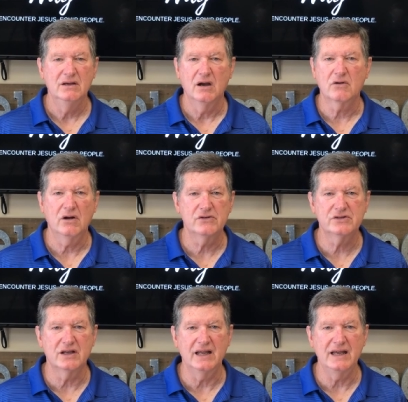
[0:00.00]
across
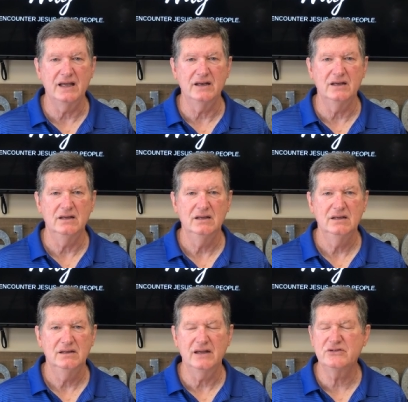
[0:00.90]
the land,
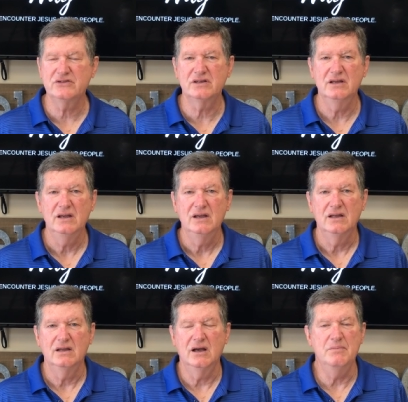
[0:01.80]
not just
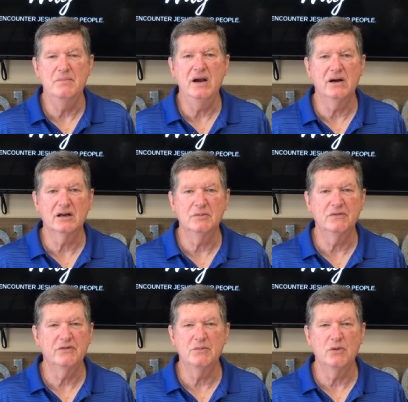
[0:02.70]
America, but
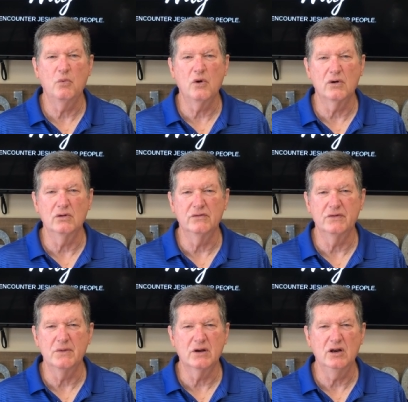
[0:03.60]
from the world,
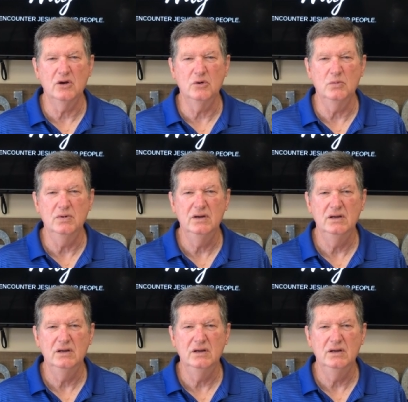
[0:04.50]
from the globe.